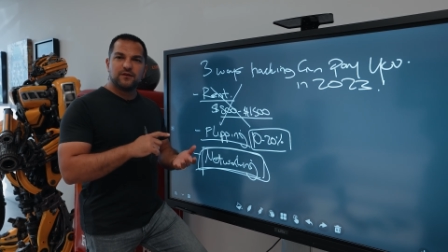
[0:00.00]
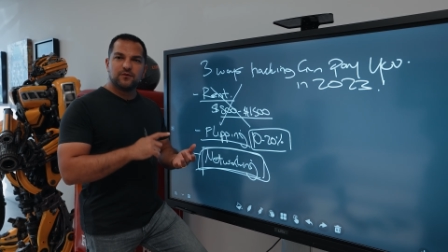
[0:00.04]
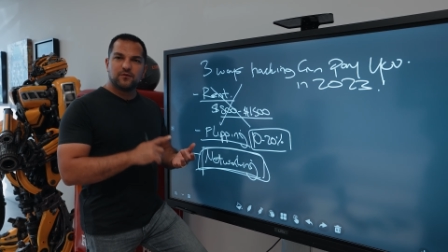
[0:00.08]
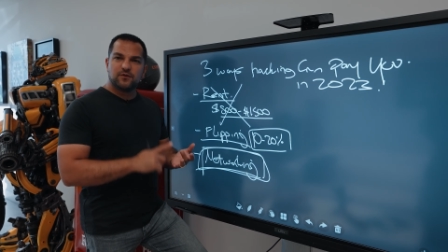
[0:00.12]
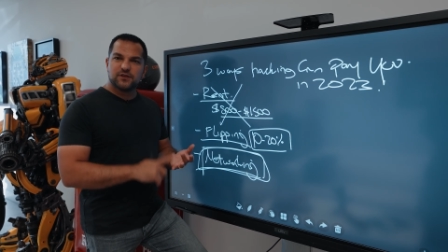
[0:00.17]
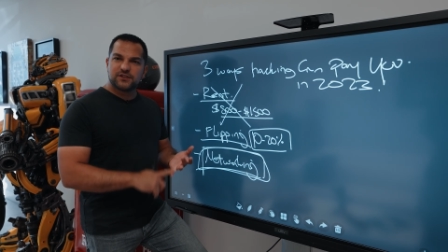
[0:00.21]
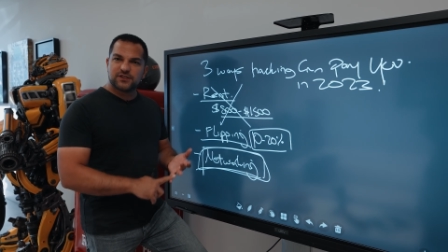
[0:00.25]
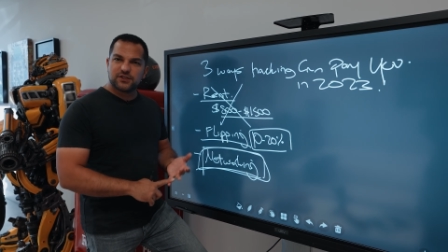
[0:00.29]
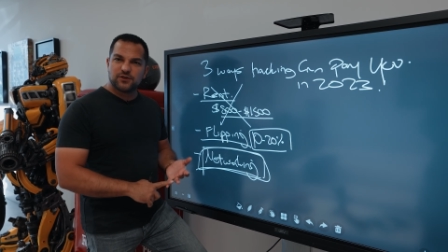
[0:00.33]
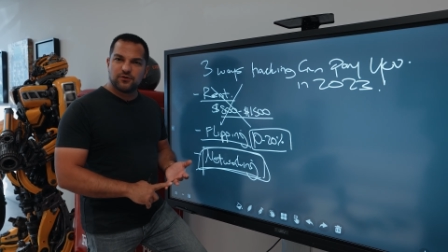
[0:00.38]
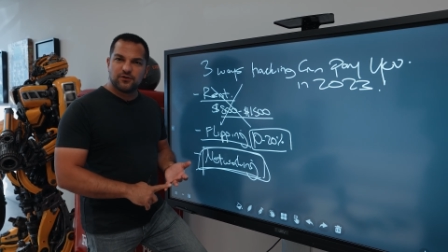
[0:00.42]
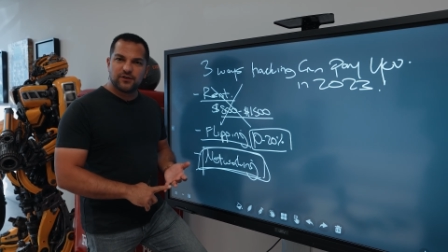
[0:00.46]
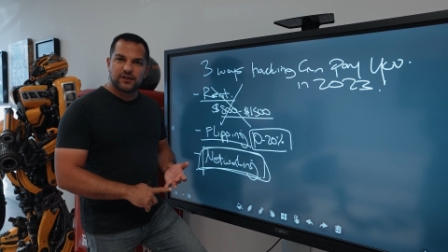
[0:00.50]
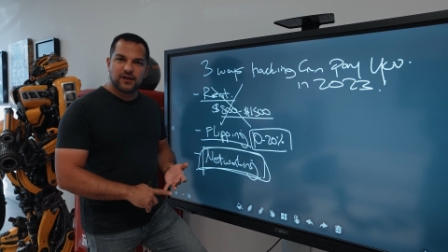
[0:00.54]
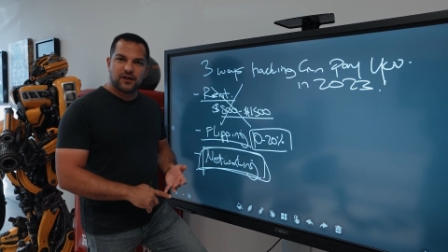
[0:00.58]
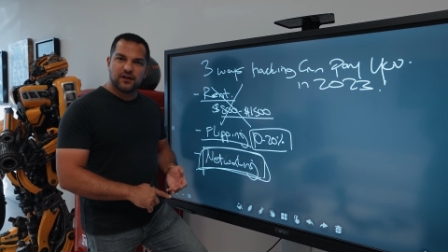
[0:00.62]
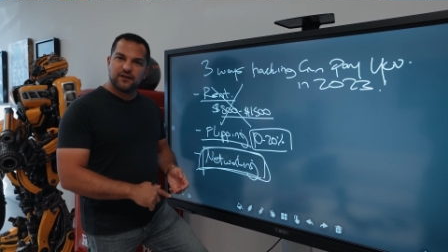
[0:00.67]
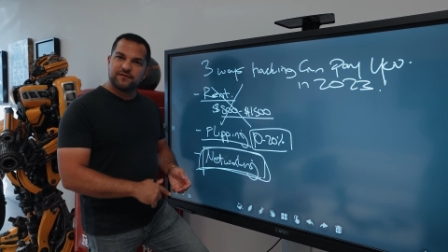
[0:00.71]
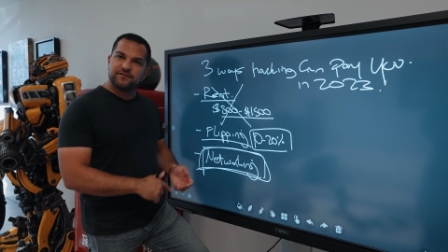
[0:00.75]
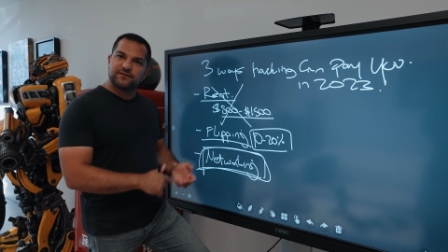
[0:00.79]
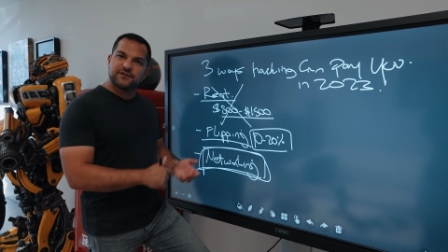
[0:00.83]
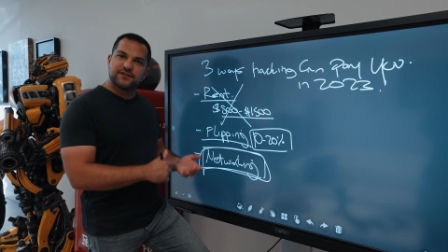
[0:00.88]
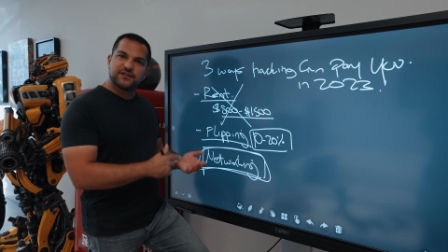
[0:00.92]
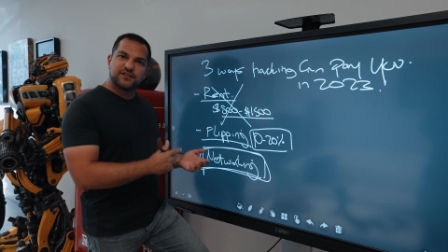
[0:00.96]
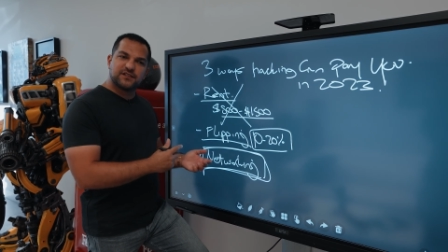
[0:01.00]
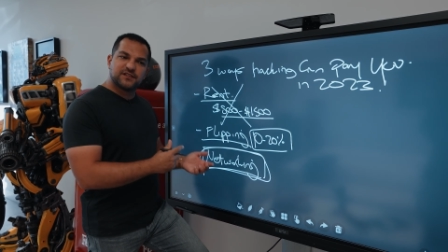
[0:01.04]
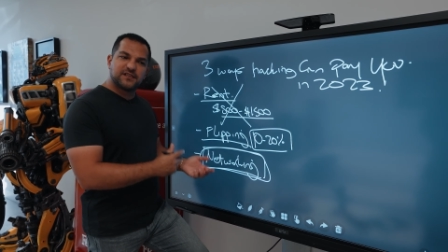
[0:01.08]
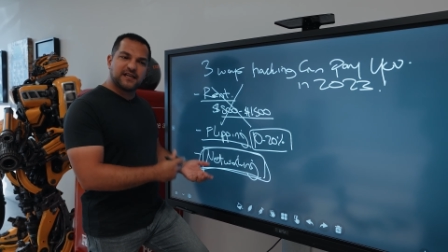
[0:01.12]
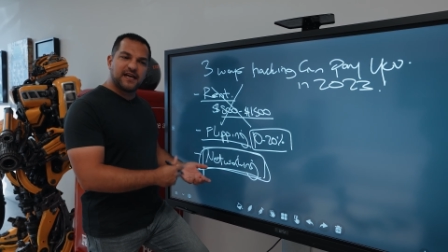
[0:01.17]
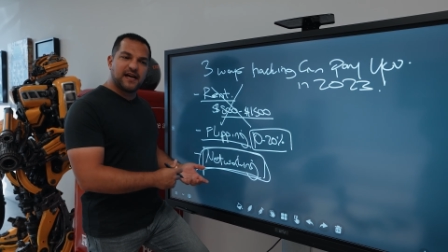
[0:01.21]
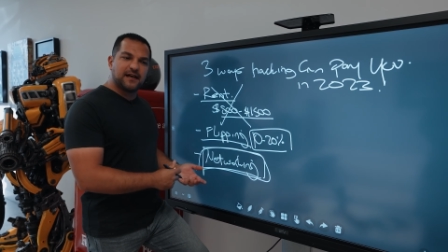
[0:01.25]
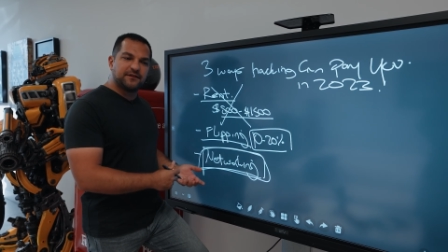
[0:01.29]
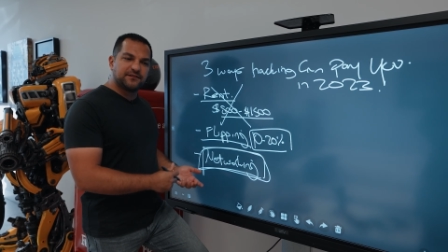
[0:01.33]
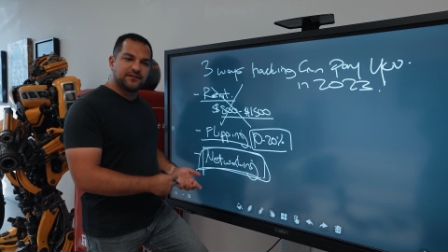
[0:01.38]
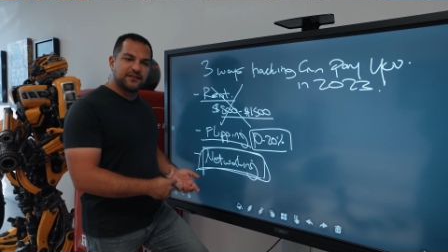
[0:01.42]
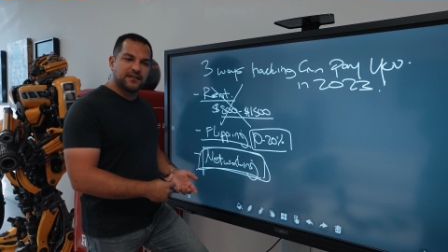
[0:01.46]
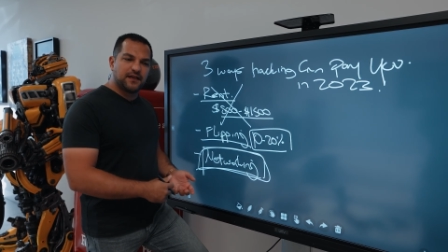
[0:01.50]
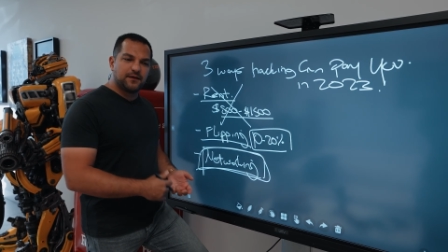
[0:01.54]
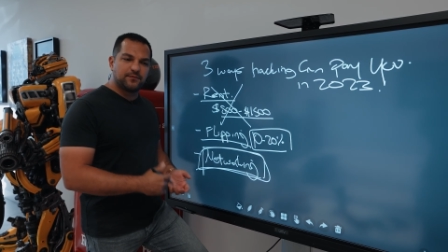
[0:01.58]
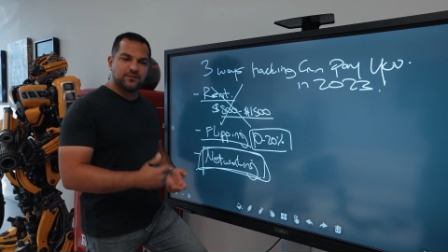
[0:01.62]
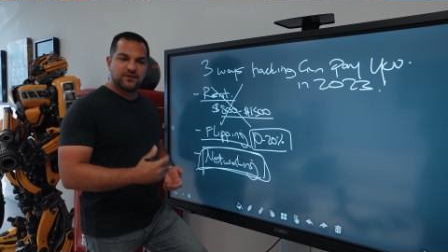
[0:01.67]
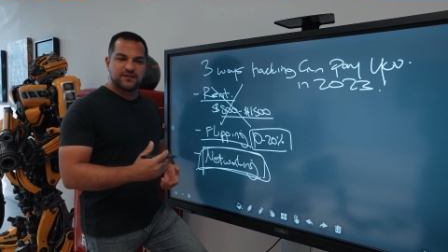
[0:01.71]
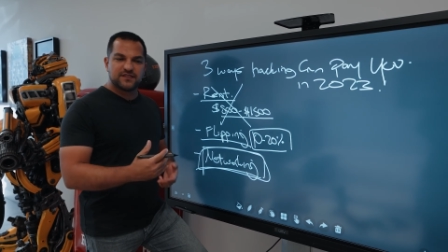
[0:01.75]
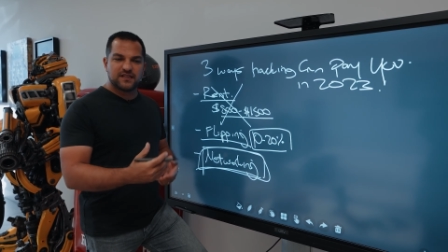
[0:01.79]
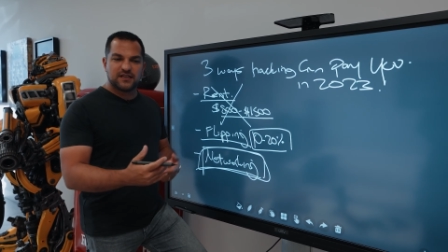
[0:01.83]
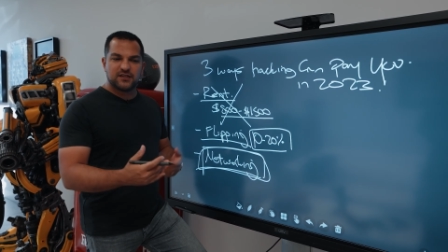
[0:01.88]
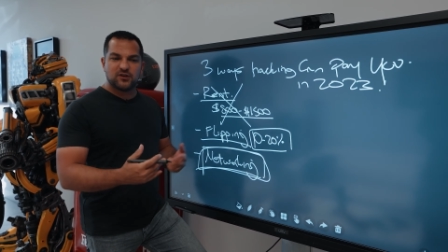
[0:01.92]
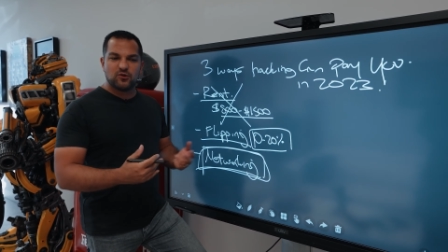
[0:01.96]
What's going on? Versus the guy with the
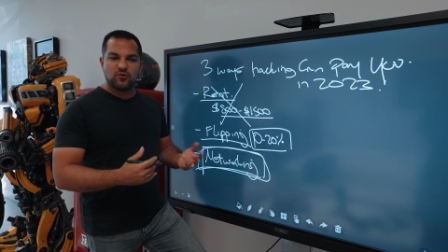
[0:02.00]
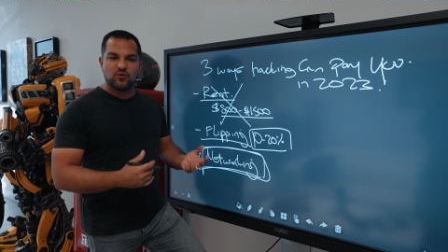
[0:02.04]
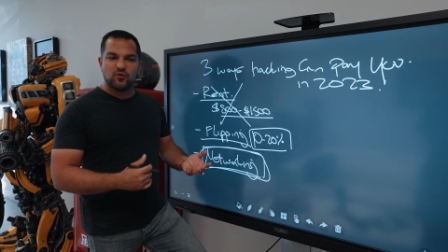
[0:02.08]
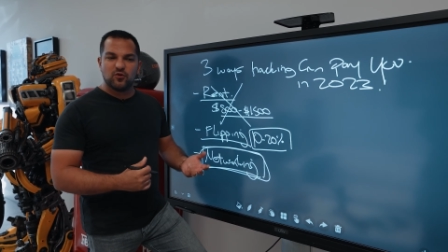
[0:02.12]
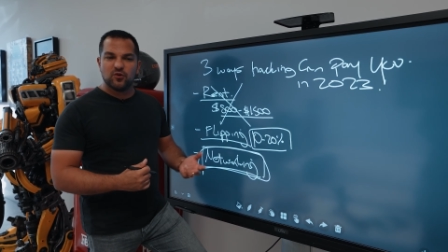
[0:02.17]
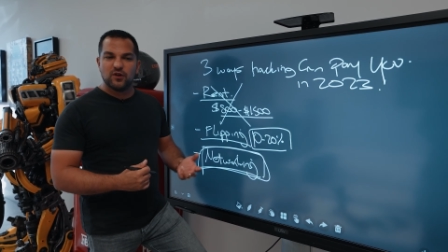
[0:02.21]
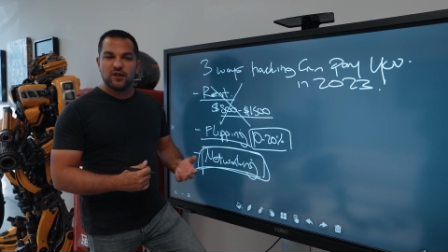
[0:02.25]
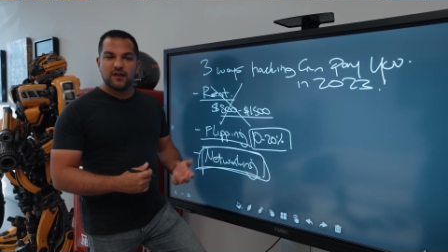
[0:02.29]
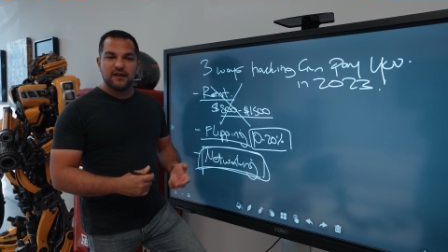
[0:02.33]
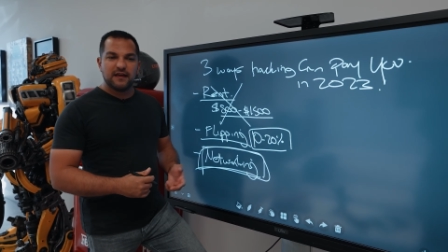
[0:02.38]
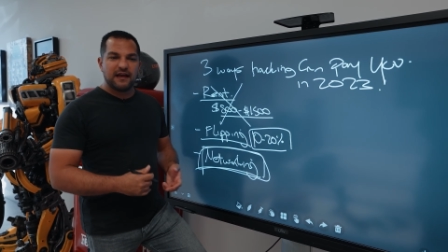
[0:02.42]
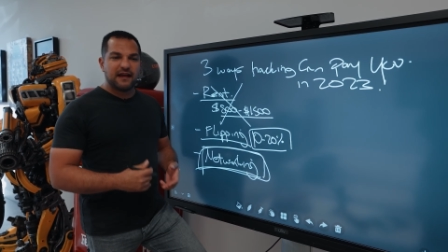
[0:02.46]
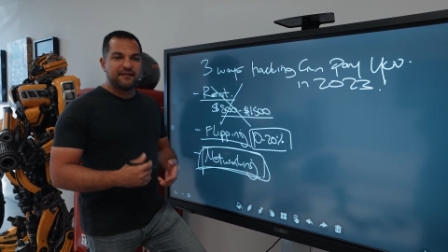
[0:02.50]
Lambo, it's like, cool,